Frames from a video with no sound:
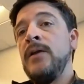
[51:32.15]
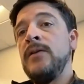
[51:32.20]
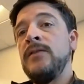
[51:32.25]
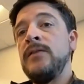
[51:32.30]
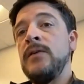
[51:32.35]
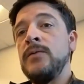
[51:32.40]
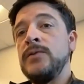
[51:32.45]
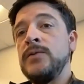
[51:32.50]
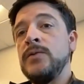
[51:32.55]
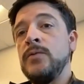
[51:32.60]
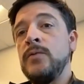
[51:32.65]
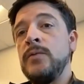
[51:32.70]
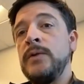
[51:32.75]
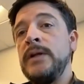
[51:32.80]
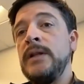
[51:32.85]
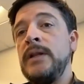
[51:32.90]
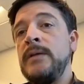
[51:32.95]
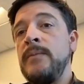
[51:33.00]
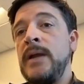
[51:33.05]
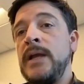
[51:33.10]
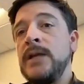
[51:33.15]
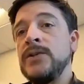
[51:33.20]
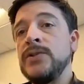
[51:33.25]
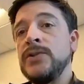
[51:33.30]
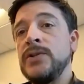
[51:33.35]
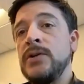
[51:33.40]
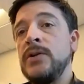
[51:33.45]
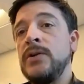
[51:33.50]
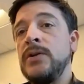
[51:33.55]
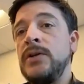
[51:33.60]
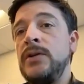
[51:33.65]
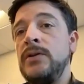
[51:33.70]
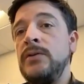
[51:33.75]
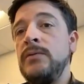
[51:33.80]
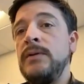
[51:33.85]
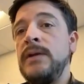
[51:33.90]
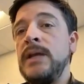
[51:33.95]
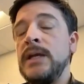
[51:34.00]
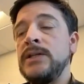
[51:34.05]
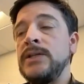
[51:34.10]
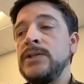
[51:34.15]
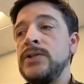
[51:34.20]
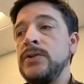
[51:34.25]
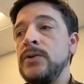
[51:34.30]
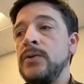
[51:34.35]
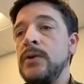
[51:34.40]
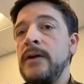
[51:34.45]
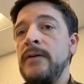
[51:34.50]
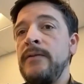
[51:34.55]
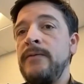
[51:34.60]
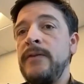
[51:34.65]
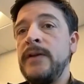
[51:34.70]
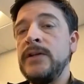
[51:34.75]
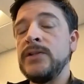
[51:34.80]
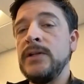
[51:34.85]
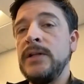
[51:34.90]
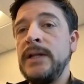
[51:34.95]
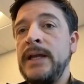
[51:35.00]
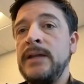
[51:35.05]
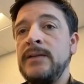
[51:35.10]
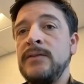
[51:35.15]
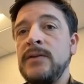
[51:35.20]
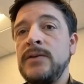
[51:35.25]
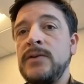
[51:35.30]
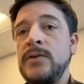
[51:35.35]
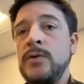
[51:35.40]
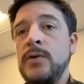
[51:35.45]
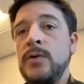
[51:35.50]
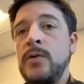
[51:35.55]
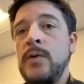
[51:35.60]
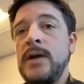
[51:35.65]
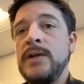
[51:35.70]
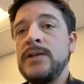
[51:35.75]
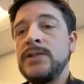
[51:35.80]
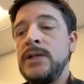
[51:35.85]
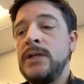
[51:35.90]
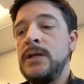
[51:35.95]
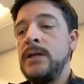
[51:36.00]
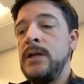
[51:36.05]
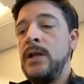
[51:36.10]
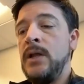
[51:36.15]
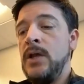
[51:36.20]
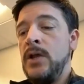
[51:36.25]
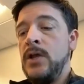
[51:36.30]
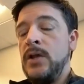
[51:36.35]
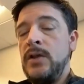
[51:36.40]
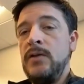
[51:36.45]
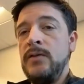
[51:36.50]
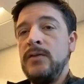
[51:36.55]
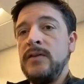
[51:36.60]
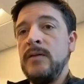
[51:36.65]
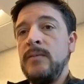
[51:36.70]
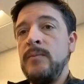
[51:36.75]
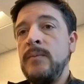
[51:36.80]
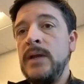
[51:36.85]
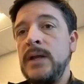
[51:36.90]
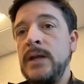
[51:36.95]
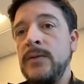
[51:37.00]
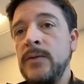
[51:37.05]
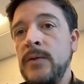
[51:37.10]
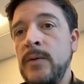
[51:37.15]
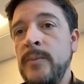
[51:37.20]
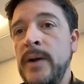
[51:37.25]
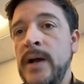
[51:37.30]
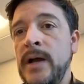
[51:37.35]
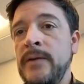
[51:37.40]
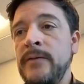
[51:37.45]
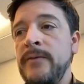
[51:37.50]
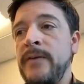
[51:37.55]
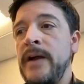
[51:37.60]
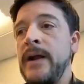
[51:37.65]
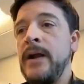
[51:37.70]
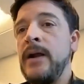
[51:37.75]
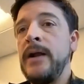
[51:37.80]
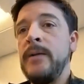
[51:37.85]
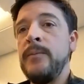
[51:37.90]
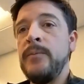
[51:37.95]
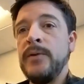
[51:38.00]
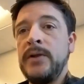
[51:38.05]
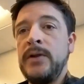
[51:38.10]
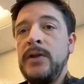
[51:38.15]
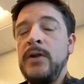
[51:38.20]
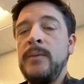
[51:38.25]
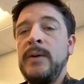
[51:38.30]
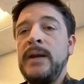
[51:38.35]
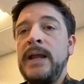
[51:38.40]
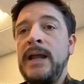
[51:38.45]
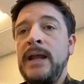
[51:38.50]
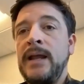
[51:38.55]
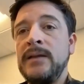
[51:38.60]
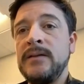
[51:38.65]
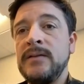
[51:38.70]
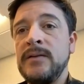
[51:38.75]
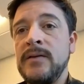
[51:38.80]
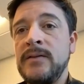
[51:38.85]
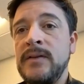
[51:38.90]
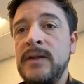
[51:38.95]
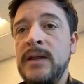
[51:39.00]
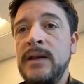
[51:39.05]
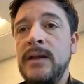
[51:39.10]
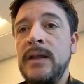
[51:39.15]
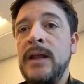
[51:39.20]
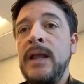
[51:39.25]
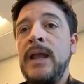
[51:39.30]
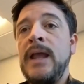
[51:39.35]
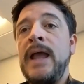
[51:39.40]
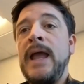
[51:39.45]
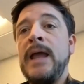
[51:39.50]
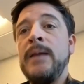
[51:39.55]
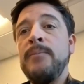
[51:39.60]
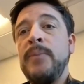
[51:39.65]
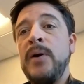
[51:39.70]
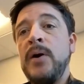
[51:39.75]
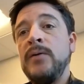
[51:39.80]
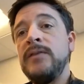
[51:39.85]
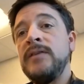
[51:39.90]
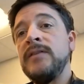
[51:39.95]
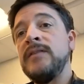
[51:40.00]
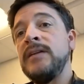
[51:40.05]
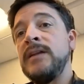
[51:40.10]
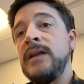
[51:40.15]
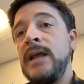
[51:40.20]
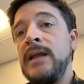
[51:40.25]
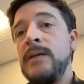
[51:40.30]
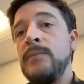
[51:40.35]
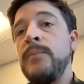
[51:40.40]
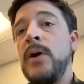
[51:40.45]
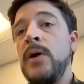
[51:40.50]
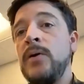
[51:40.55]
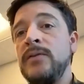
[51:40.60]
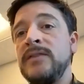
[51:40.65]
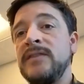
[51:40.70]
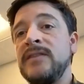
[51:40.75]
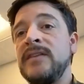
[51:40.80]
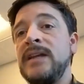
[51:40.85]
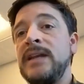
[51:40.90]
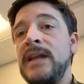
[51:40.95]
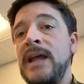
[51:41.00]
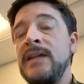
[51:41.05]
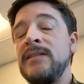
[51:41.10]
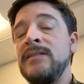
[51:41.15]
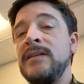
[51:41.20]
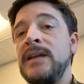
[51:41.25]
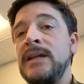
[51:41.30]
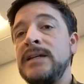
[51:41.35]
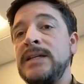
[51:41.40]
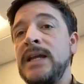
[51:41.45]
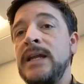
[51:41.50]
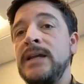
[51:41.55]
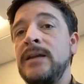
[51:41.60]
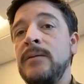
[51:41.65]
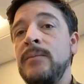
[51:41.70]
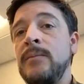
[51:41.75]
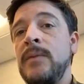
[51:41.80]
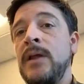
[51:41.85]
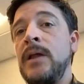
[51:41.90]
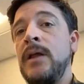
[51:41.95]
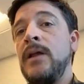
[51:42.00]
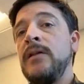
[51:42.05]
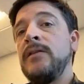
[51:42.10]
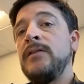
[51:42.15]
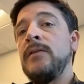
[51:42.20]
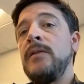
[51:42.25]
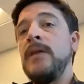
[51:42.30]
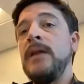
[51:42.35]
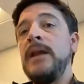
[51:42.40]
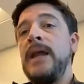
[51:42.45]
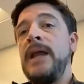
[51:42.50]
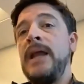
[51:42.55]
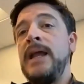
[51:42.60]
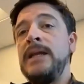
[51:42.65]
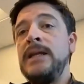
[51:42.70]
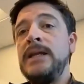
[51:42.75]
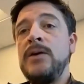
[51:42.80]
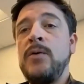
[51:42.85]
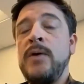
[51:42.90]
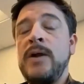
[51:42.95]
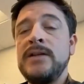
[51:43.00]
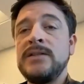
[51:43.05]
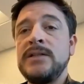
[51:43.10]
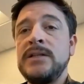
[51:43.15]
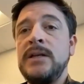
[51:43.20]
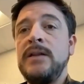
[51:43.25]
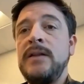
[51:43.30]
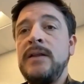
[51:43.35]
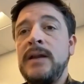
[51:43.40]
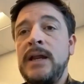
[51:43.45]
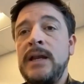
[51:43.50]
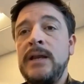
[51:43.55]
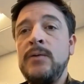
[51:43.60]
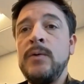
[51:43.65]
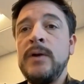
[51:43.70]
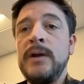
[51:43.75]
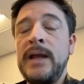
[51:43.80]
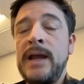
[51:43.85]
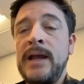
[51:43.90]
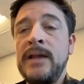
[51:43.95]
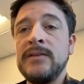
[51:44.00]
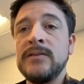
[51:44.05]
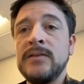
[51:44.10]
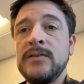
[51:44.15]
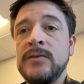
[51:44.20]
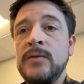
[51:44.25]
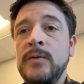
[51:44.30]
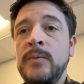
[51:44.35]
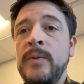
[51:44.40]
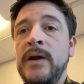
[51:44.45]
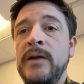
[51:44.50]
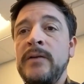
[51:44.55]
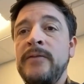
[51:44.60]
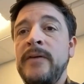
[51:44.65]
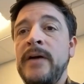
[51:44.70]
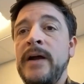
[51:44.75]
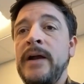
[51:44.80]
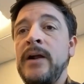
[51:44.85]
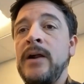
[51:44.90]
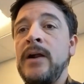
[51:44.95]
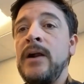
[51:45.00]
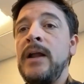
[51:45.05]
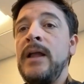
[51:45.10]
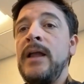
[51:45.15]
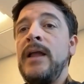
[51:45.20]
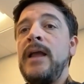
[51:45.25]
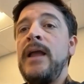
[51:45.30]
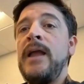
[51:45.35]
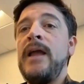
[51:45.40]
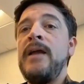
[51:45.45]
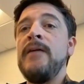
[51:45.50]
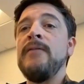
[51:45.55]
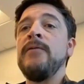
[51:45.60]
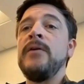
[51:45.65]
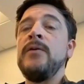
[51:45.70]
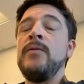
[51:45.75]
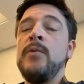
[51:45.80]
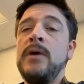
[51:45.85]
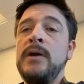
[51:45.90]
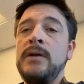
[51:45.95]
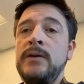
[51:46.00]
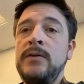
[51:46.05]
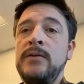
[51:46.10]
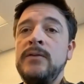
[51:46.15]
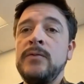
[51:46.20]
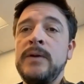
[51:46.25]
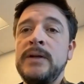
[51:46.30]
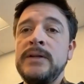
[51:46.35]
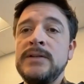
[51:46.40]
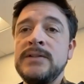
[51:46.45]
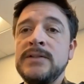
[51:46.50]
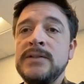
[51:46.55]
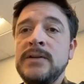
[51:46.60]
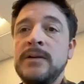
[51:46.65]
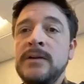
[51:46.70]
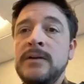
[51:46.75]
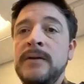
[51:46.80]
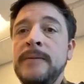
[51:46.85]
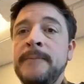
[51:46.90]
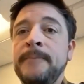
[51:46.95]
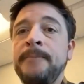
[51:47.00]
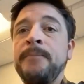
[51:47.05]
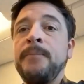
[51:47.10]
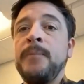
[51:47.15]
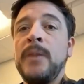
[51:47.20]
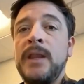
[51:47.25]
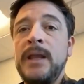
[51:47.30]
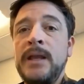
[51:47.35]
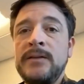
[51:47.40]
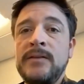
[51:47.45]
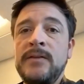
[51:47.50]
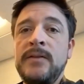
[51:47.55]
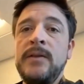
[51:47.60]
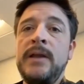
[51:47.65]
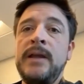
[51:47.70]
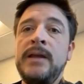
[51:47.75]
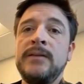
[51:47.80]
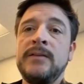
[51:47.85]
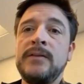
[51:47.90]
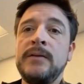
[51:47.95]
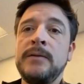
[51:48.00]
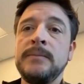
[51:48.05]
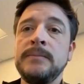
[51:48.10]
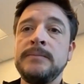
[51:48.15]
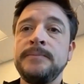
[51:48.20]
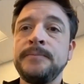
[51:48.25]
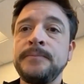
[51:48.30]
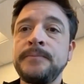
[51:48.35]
So to really make sure you get your official answer to a question, you submit it through Bonfire, and procurement answers it and posts it as an addendum, so that any question that anyone asks through Bonfire, everyone who's registered gets the answer.